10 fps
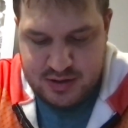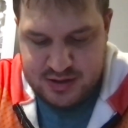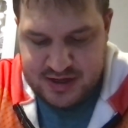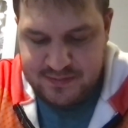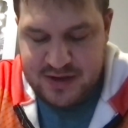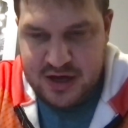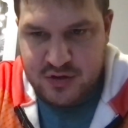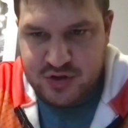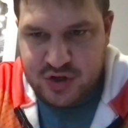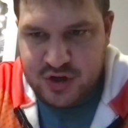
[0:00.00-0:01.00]
except the
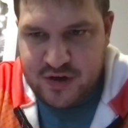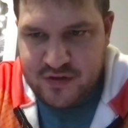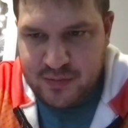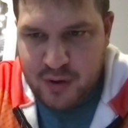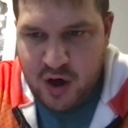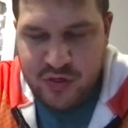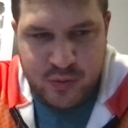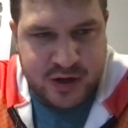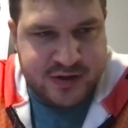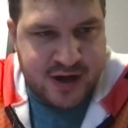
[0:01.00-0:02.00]
Eagles turned over the ball
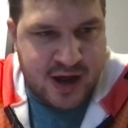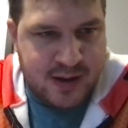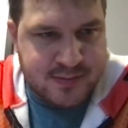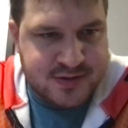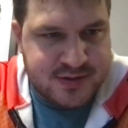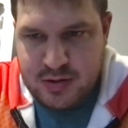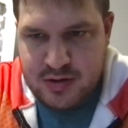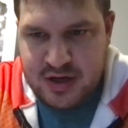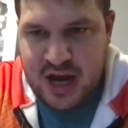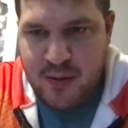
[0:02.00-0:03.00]
3 times.
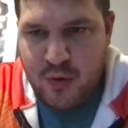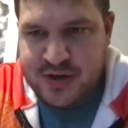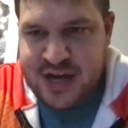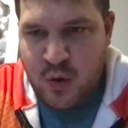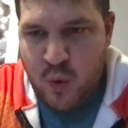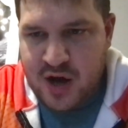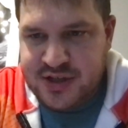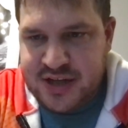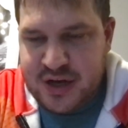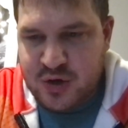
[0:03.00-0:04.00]
The Cowboys
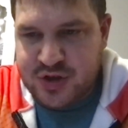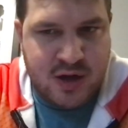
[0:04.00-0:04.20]
outrushed the Eagles